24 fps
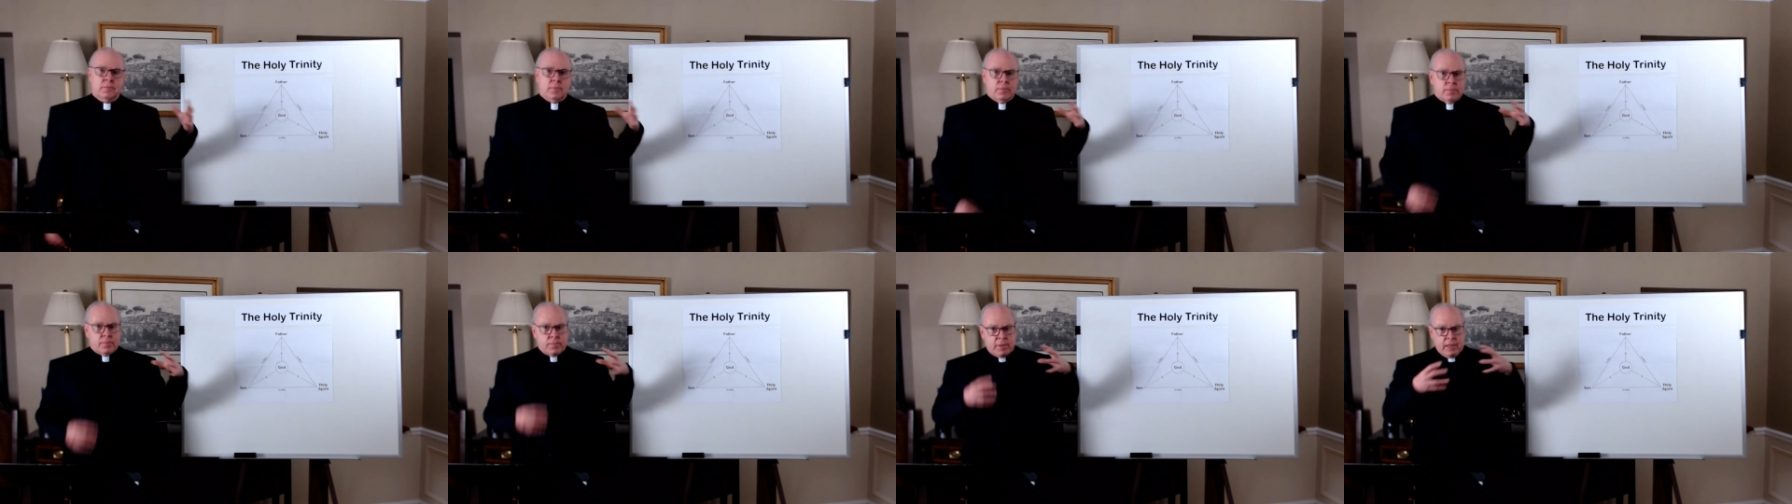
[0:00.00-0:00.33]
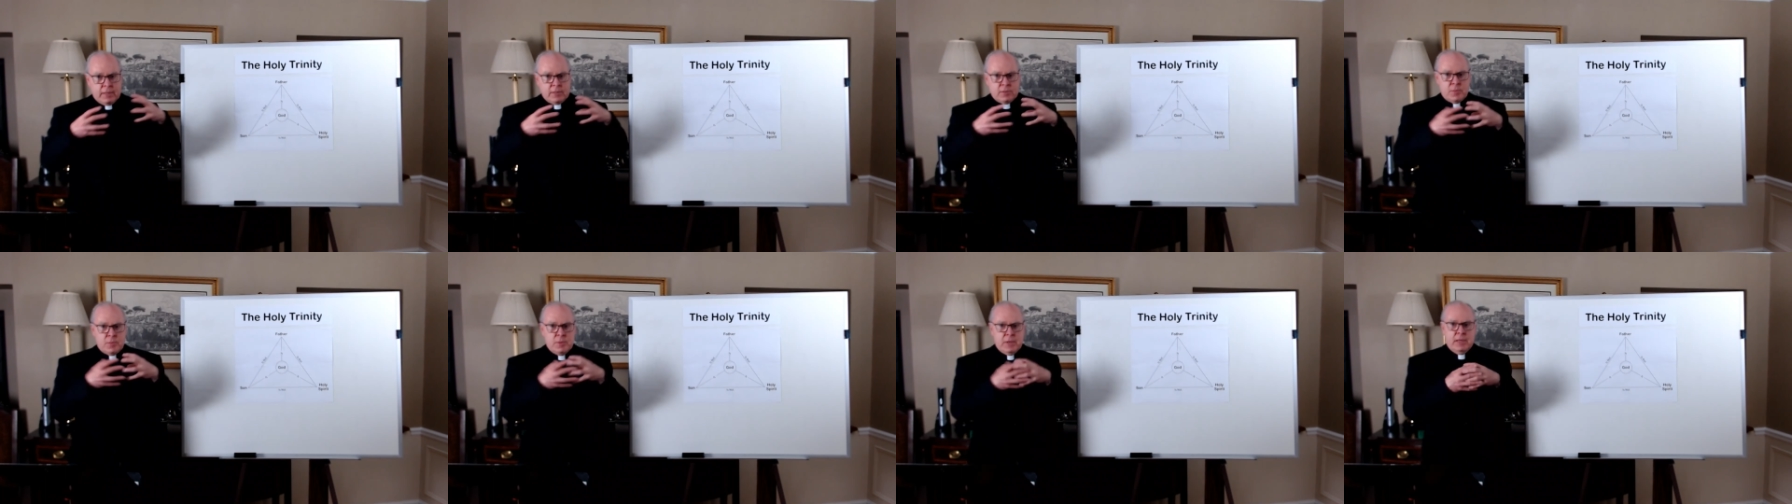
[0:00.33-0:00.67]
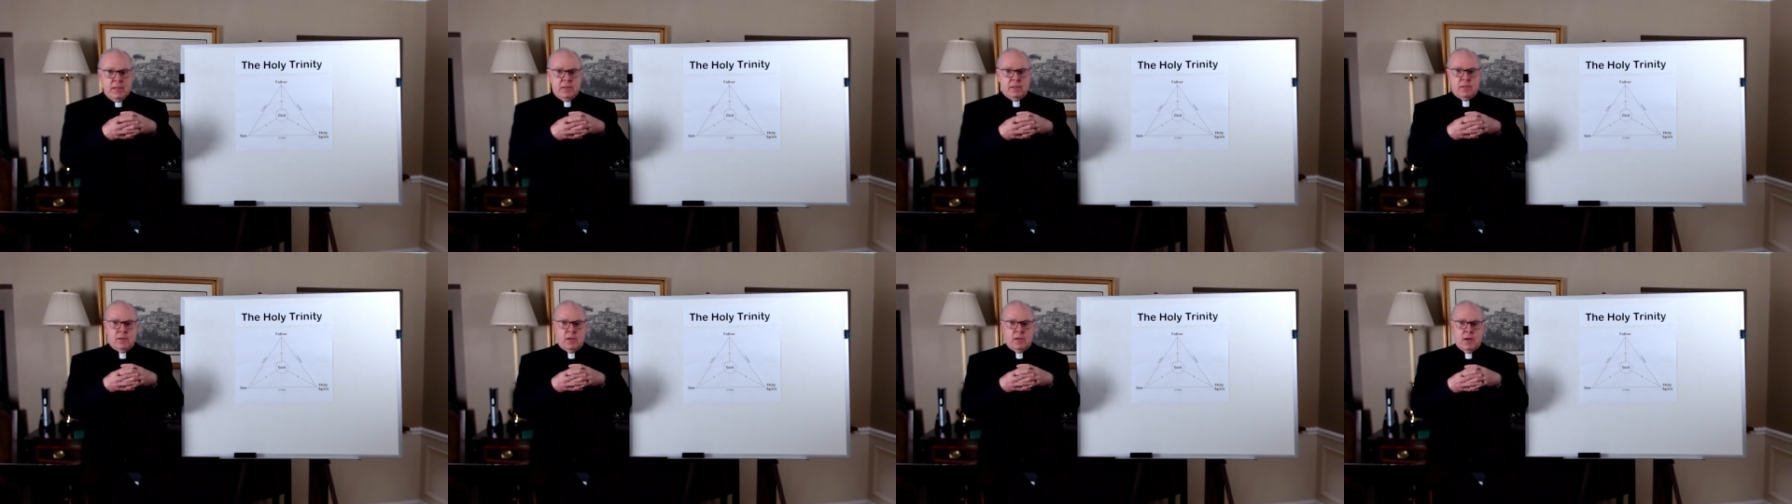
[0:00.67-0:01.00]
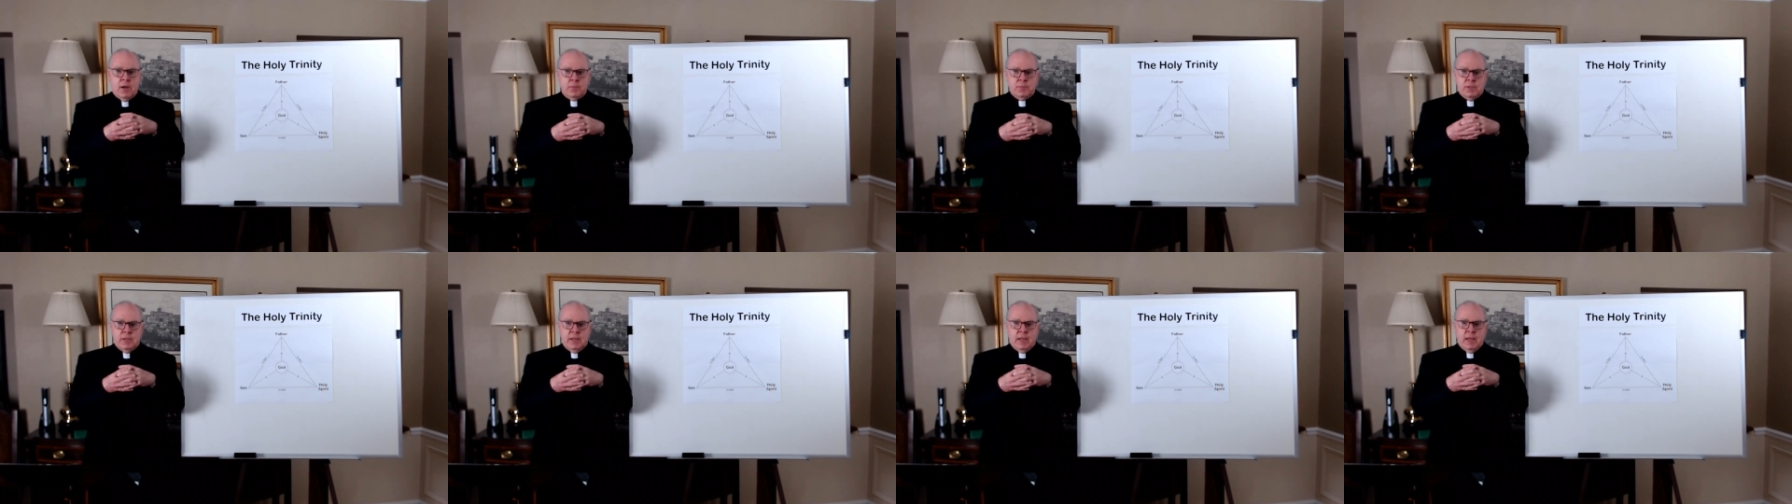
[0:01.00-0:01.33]
Things begin to
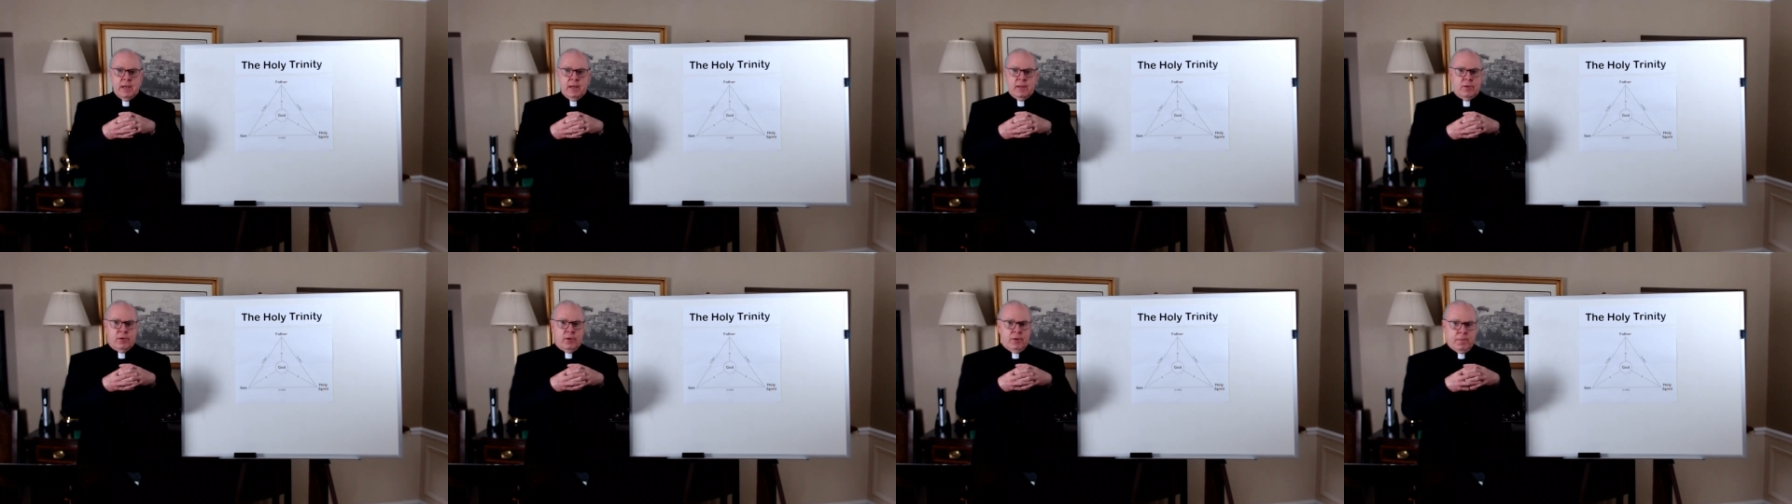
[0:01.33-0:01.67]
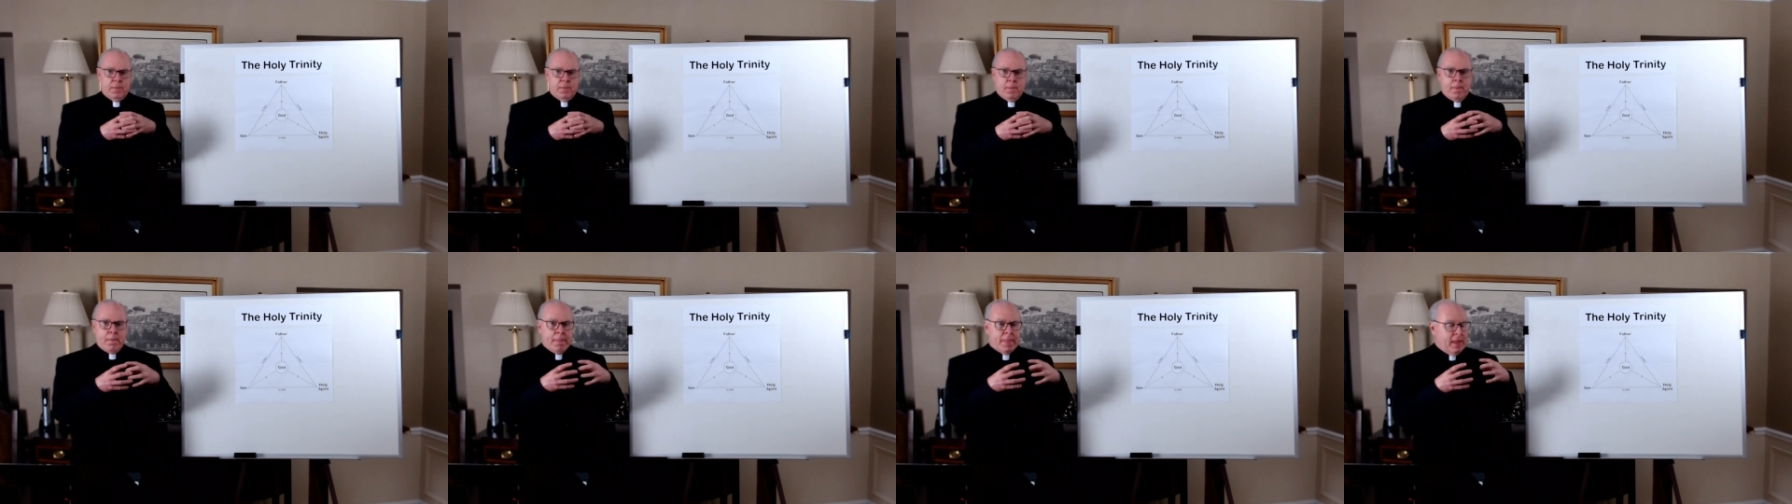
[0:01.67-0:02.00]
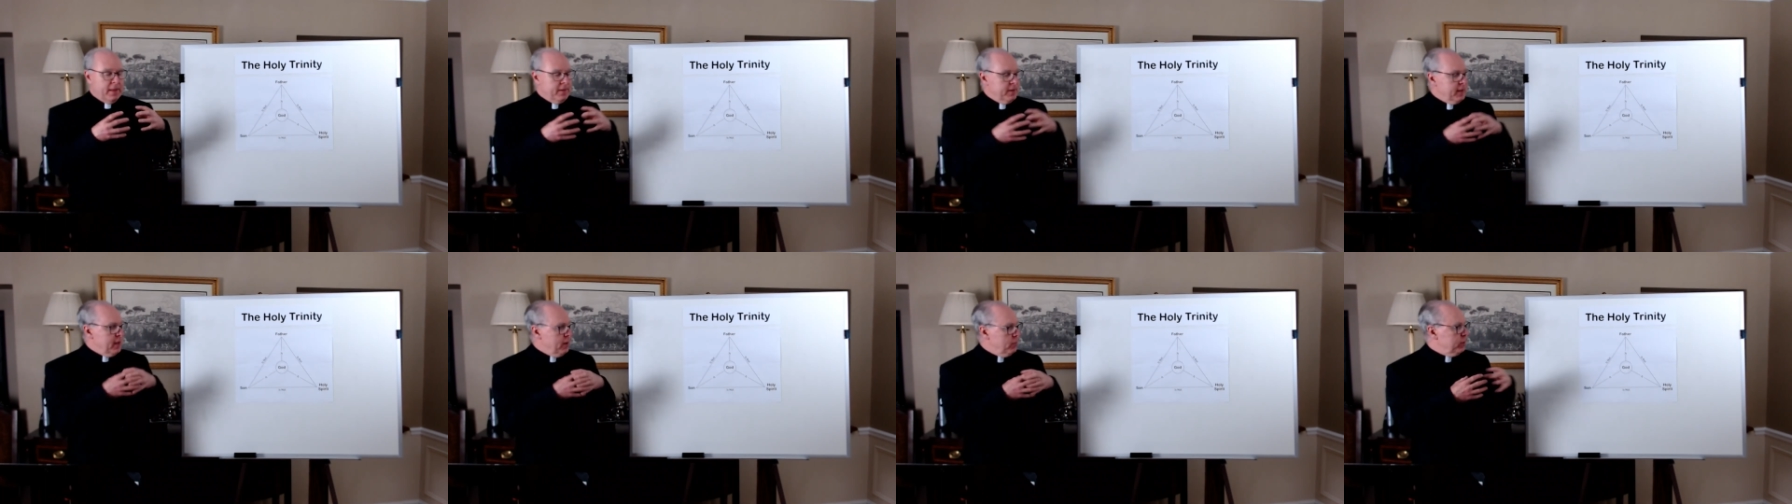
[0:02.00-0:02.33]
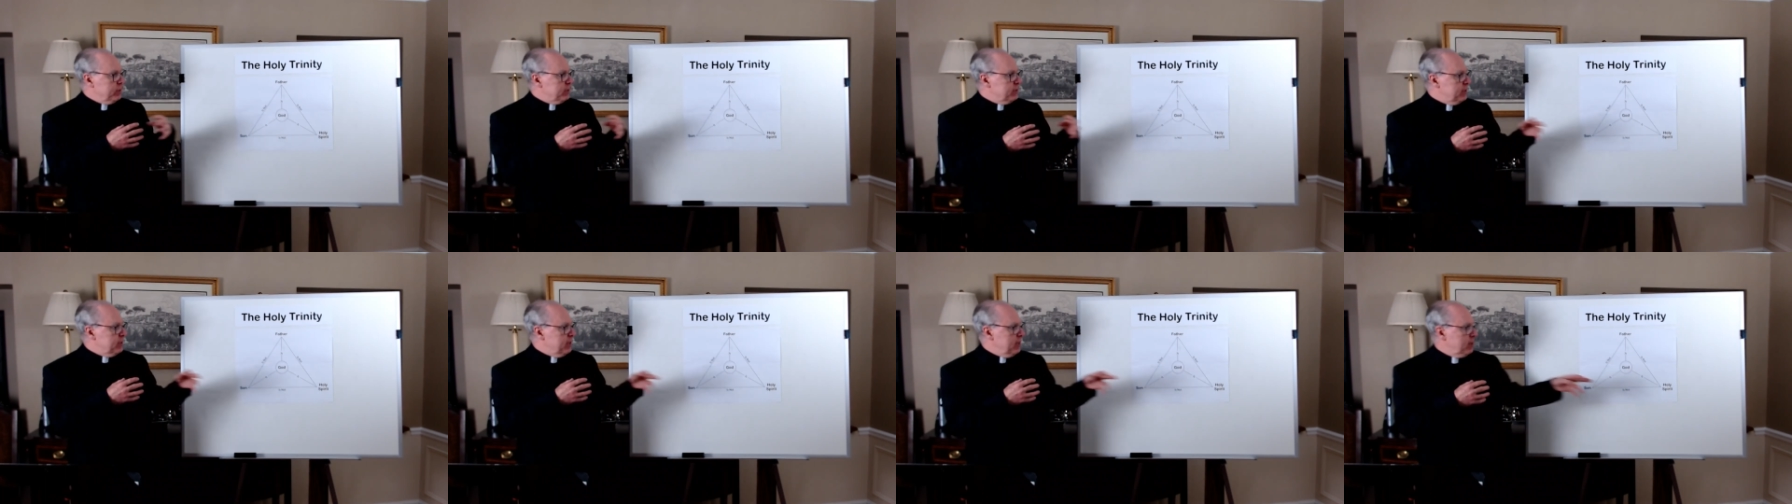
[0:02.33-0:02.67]
come together. And then we
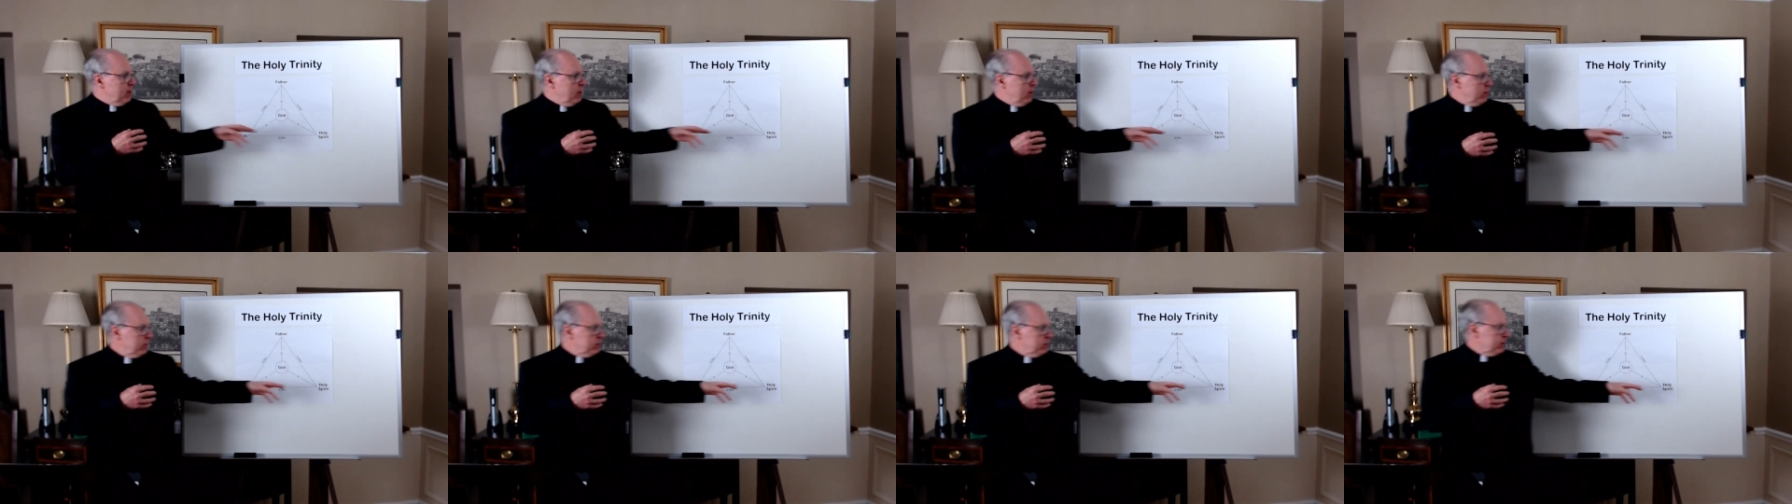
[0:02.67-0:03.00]
see the Holy